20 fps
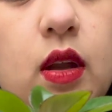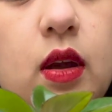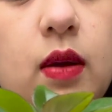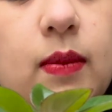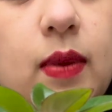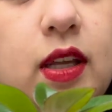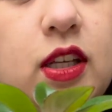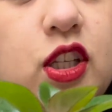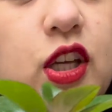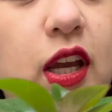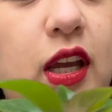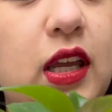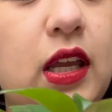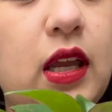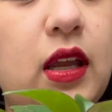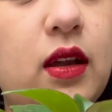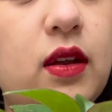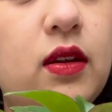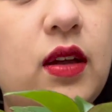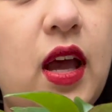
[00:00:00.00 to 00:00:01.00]
Like
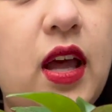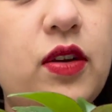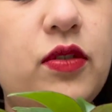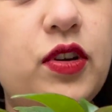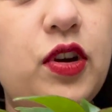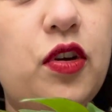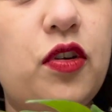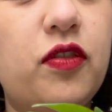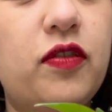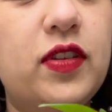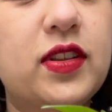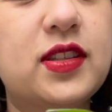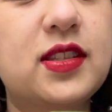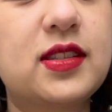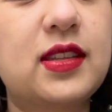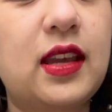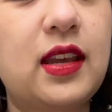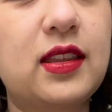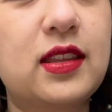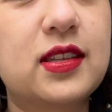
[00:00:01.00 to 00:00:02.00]
checking. I don't know if it's
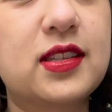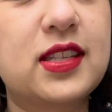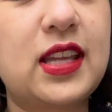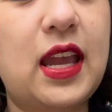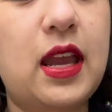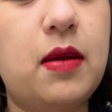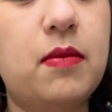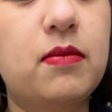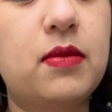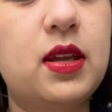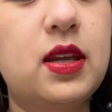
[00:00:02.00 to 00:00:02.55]
like the same